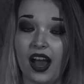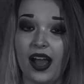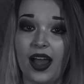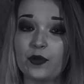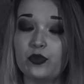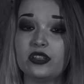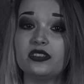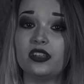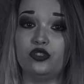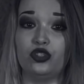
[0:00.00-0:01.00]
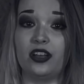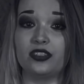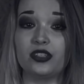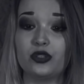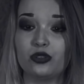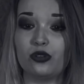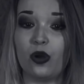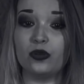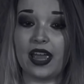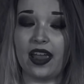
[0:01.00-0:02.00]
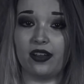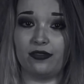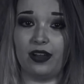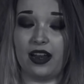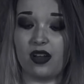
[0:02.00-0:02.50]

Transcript: I was just so terrified.